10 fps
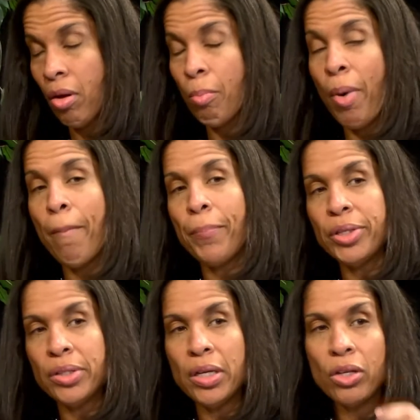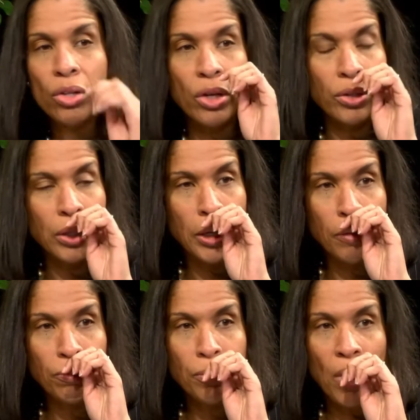but particularly
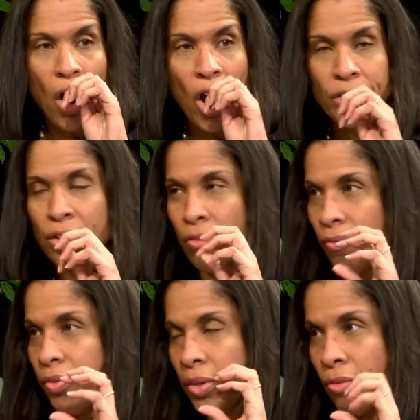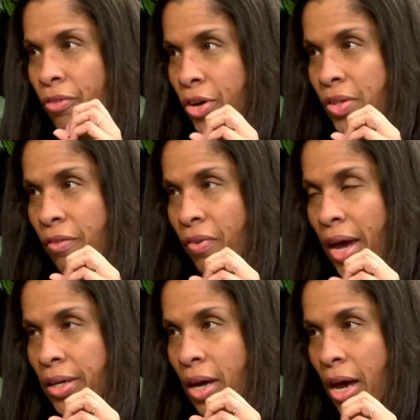our
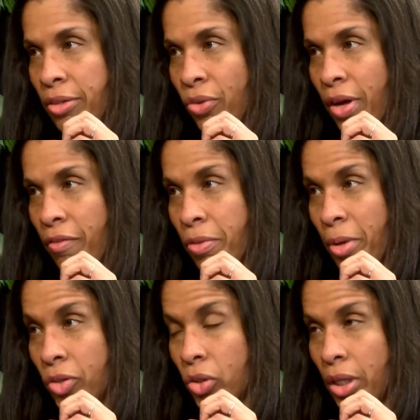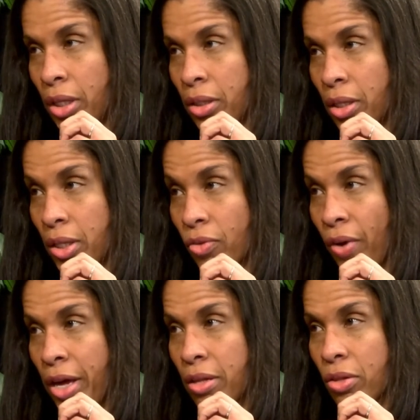diversified cadre of special agents,
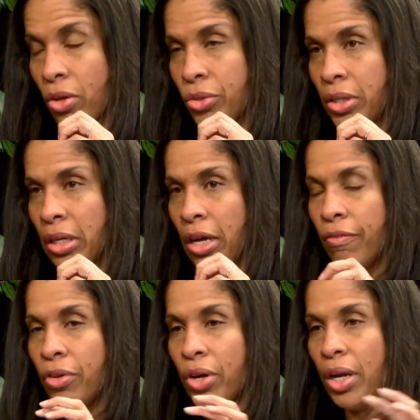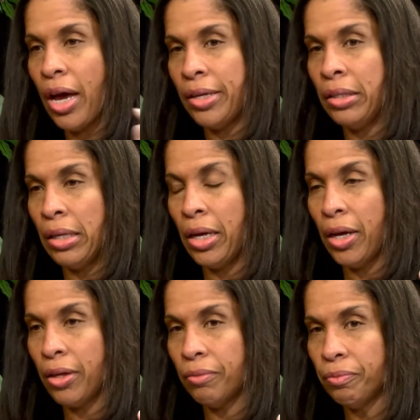right? So to give you an idea,